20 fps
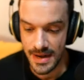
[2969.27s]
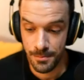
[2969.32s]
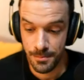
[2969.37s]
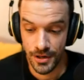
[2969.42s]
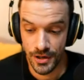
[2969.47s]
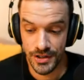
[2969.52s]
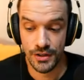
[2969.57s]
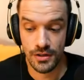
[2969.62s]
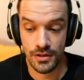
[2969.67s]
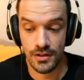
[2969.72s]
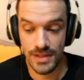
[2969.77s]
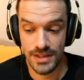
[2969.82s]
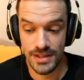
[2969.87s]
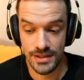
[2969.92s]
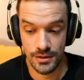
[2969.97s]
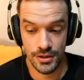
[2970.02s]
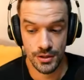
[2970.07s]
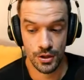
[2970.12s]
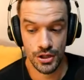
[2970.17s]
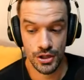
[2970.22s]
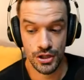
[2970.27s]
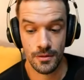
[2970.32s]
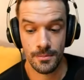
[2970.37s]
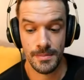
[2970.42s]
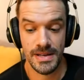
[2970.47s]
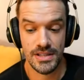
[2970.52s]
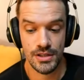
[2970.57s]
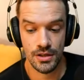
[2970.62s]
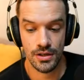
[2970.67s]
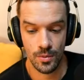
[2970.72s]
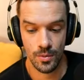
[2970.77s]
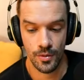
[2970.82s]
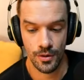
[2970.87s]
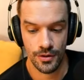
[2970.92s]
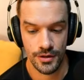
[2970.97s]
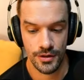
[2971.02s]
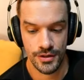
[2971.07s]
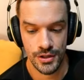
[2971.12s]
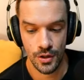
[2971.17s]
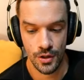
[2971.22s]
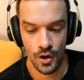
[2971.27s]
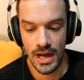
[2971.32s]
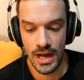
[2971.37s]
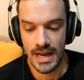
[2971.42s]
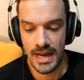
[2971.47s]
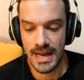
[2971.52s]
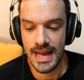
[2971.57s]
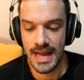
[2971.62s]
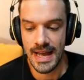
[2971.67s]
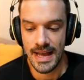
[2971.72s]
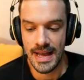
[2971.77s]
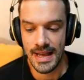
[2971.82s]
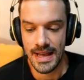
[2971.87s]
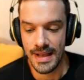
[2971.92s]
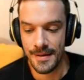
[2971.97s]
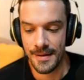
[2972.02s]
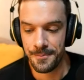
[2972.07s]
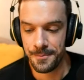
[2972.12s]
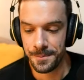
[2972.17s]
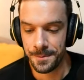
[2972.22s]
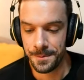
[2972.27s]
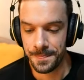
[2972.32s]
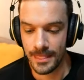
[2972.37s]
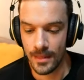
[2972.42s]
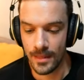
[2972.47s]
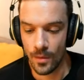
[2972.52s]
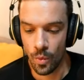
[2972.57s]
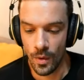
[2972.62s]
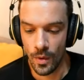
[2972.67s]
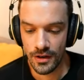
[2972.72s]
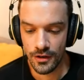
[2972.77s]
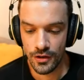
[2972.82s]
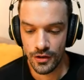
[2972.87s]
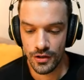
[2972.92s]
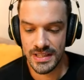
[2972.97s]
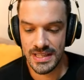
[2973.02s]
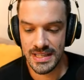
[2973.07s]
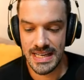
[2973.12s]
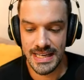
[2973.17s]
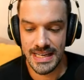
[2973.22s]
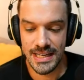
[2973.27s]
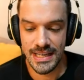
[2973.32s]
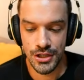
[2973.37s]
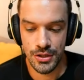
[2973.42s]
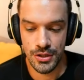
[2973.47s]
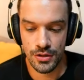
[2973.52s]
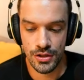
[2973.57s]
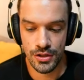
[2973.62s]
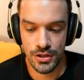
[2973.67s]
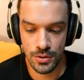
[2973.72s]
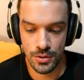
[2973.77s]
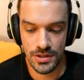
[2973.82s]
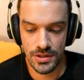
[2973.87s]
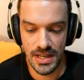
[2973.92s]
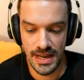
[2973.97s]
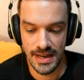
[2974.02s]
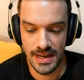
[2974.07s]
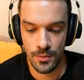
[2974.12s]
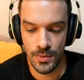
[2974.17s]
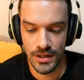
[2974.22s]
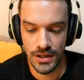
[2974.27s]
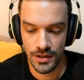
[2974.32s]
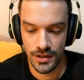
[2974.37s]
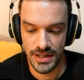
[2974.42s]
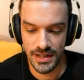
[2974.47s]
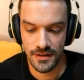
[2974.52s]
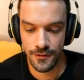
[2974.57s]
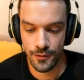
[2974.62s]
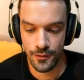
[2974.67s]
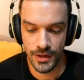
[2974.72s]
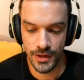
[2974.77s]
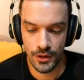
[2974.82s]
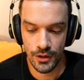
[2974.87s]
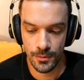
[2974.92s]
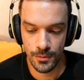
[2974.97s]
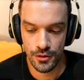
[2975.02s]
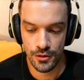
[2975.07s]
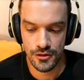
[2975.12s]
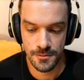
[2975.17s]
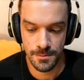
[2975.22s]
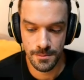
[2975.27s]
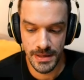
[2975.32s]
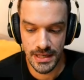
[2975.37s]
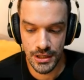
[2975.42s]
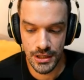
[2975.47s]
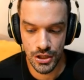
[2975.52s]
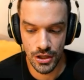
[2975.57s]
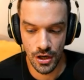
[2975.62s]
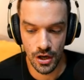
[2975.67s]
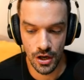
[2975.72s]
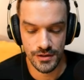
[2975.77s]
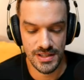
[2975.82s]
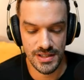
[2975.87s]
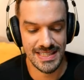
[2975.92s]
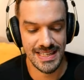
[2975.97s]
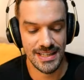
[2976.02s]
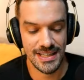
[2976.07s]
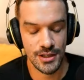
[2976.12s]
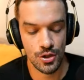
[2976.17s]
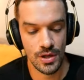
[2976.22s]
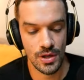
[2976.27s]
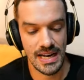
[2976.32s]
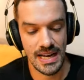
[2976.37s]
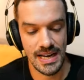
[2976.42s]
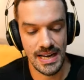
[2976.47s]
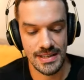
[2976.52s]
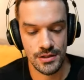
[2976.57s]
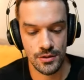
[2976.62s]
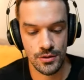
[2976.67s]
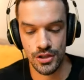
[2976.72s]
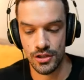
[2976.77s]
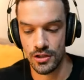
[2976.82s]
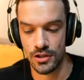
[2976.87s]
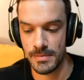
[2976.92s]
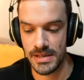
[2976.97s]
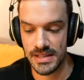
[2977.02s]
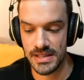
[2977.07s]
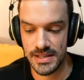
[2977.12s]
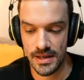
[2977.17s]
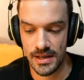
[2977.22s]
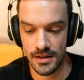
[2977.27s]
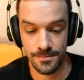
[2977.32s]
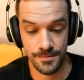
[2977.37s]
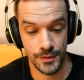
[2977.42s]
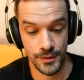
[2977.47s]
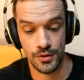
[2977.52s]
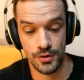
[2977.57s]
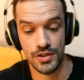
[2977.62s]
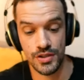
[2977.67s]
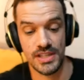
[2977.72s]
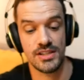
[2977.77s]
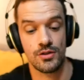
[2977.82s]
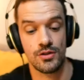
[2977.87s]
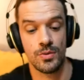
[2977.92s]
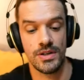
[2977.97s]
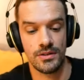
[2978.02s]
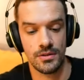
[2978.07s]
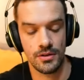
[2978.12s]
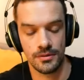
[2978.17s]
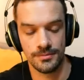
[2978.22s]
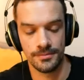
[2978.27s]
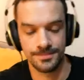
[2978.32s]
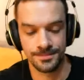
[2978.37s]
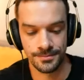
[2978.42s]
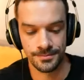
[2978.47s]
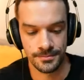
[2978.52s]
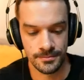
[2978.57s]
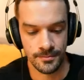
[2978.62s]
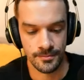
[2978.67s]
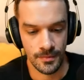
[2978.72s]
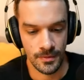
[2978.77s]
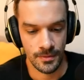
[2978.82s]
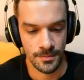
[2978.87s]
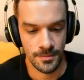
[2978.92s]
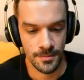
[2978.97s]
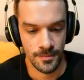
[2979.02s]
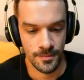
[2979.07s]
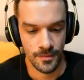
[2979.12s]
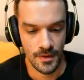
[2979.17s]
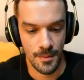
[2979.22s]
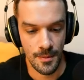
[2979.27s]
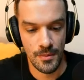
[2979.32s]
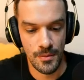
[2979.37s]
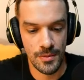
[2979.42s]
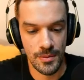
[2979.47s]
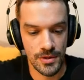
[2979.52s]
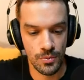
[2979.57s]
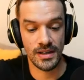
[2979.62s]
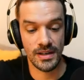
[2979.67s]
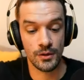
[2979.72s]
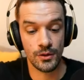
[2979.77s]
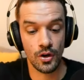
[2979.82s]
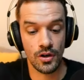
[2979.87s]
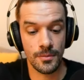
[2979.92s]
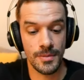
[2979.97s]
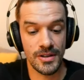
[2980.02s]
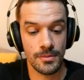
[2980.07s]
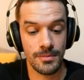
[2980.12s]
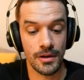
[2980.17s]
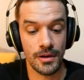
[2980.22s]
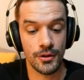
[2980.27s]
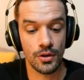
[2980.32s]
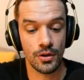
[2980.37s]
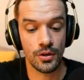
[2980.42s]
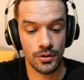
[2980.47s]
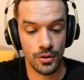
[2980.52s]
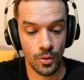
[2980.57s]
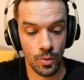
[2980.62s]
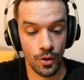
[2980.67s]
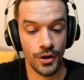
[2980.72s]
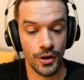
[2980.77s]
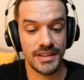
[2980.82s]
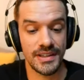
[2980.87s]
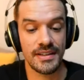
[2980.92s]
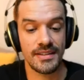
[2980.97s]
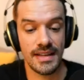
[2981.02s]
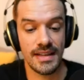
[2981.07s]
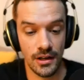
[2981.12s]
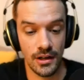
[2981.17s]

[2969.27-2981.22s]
and particularly in the social media world. So what are the key issues today regarding freedom of speech on centralized social media, such as Twitter? And maybe we can well, talk a bit about that, the, the work the